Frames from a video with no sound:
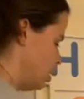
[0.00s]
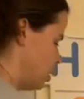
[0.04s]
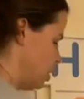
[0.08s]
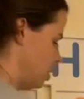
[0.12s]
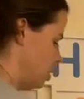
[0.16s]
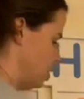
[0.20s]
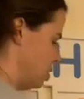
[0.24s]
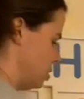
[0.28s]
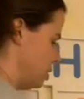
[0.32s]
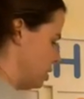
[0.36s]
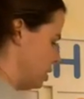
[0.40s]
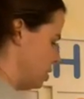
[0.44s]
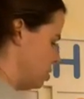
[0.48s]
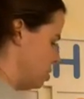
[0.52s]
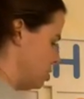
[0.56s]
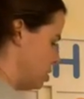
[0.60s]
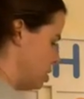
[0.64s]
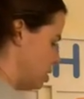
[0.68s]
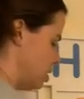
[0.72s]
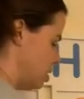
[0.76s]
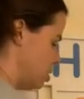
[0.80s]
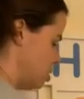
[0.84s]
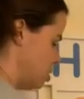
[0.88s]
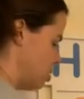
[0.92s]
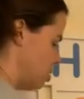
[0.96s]
The
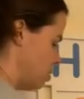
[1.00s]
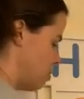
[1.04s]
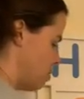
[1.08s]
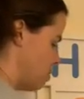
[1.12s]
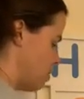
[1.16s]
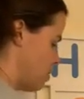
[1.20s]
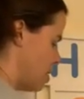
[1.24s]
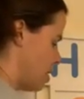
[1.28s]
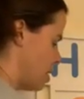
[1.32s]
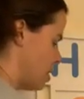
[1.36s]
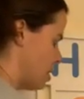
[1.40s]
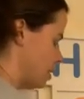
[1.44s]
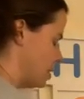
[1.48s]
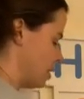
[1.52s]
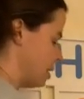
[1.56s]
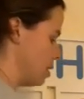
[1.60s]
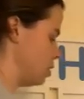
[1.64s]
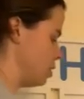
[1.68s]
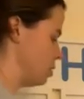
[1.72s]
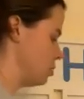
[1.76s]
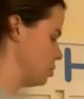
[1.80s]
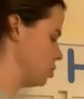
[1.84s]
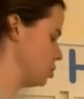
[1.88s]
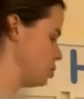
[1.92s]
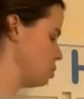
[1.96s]
digit to the right
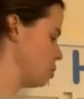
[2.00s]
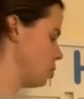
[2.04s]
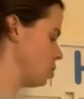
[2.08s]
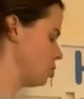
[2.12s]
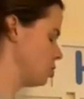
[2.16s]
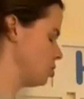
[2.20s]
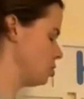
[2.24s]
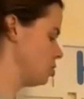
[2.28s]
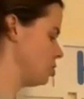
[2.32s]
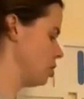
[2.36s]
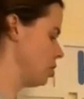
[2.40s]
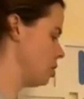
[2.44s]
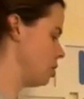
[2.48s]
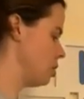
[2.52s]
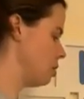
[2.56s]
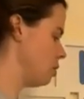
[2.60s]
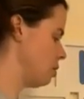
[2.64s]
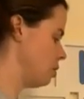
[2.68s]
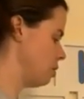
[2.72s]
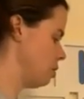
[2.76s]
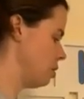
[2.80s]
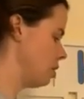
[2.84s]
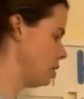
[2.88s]
tells us what to do.